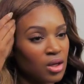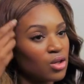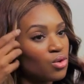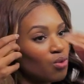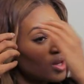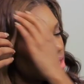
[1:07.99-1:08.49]

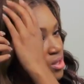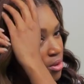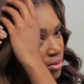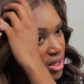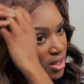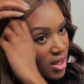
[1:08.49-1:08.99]
You really
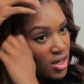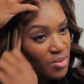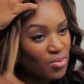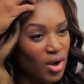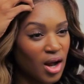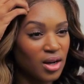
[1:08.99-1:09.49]
don't need any
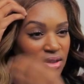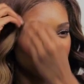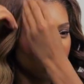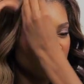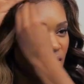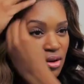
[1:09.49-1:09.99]
product
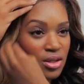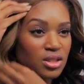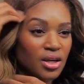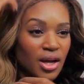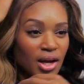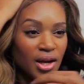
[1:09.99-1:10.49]
as long as
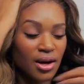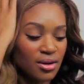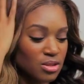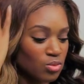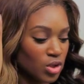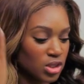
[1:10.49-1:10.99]
your hair
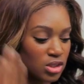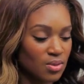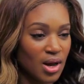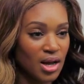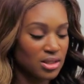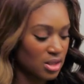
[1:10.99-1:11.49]
is
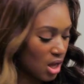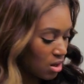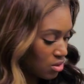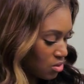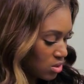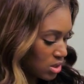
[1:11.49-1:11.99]
moisturized.
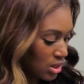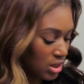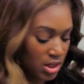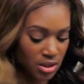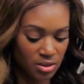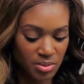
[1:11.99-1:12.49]
I'll use a
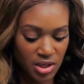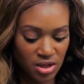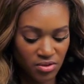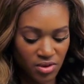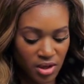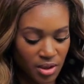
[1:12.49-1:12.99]
little bit
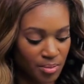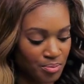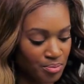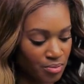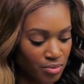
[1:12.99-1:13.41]
of um,